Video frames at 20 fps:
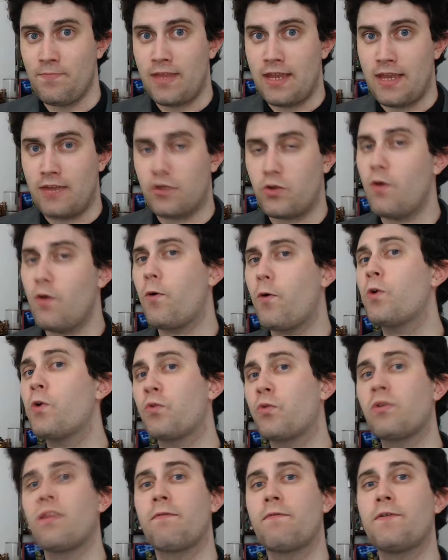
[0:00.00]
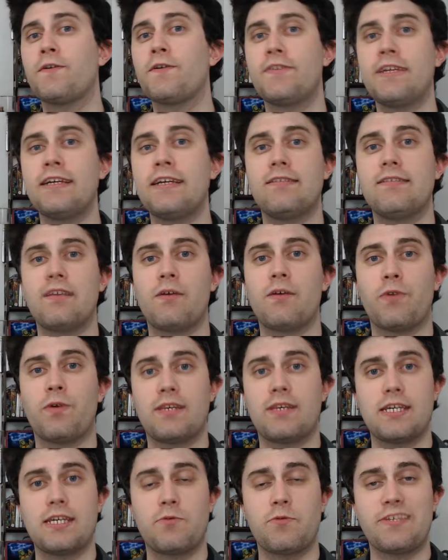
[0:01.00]
So of course, one of the first things someone
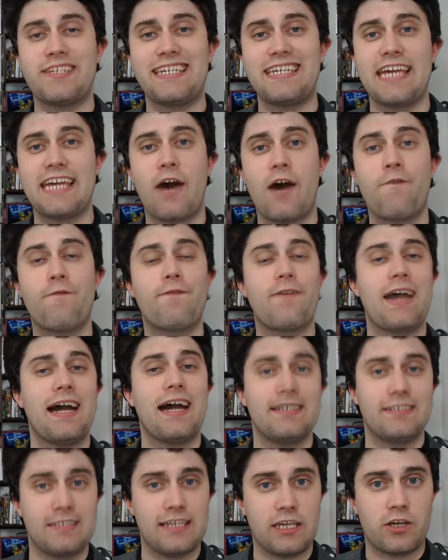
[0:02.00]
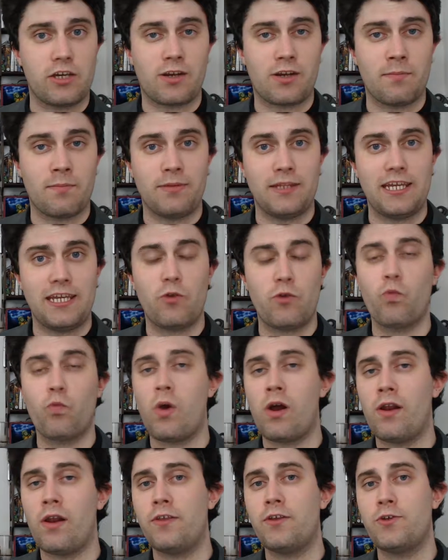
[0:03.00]
did was see how fast they could complete
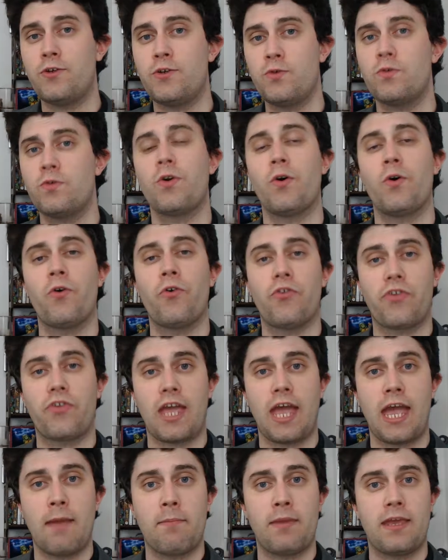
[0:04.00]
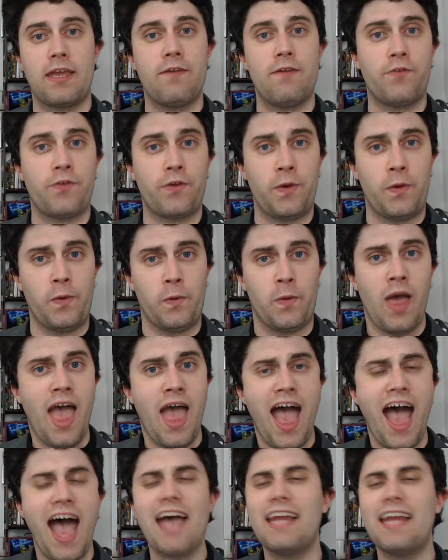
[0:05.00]
one of the 2 goals the game gives you,
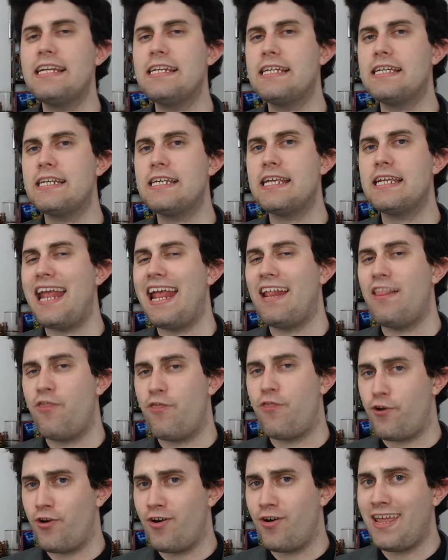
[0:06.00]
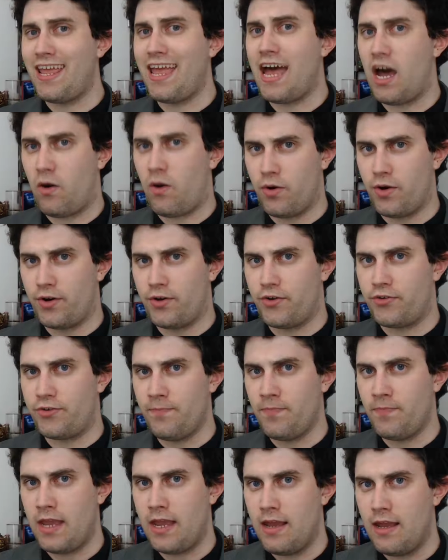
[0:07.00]
and he did it in 30 hours.
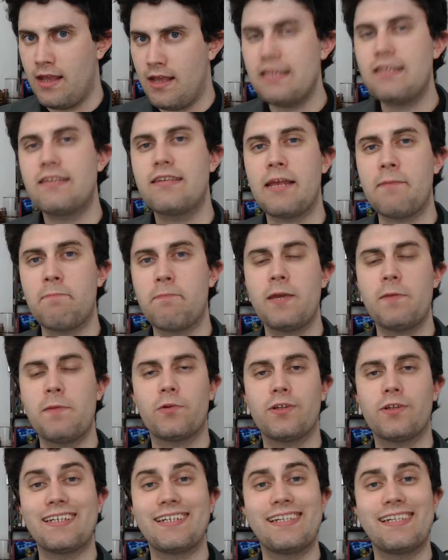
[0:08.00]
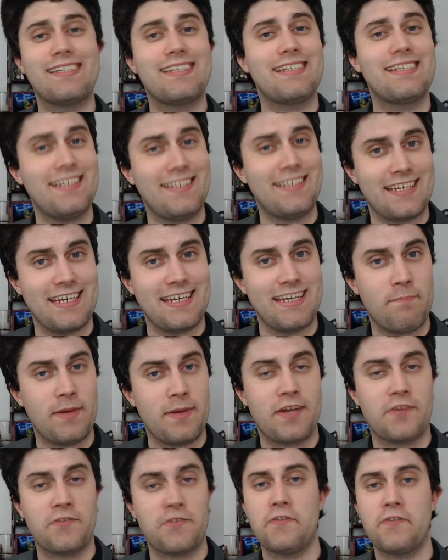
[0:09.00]
This set people in a tizzy
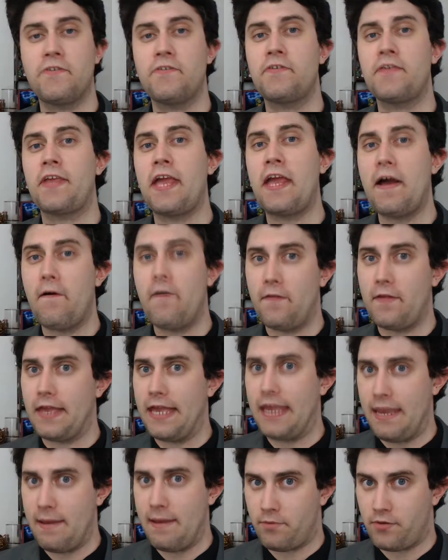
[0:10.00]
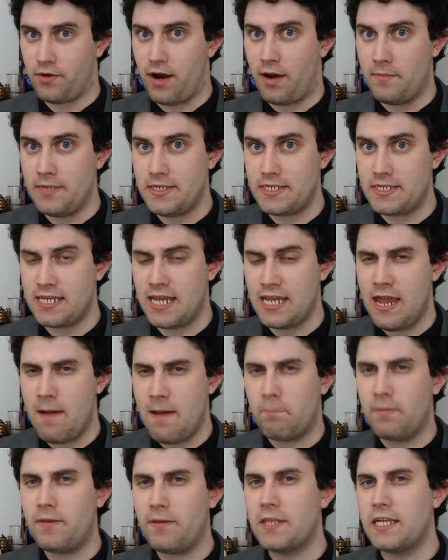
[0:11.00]
because of the scale the game promised,
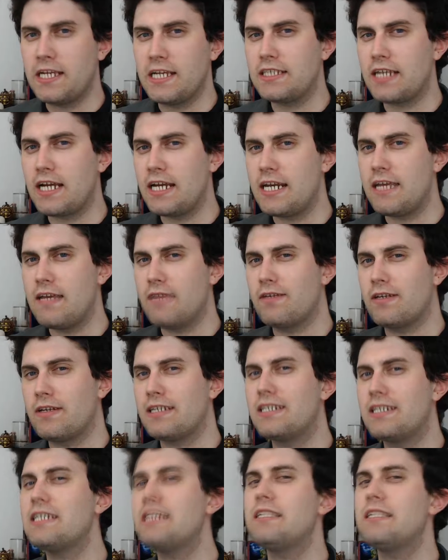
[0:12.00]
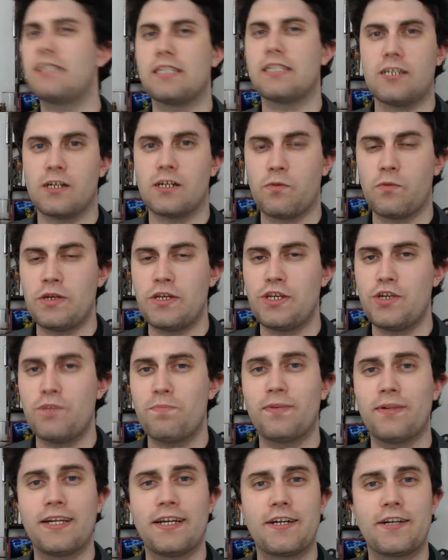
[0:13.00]
but things got even tizzier when 2
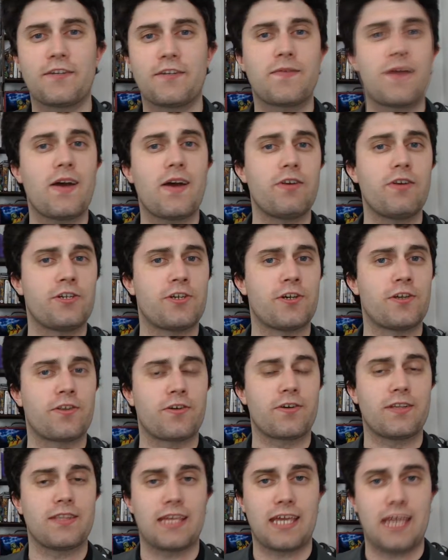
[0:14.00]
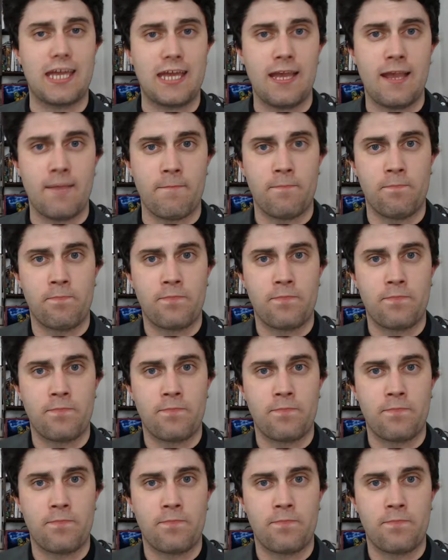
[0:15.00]
players found each other in the game.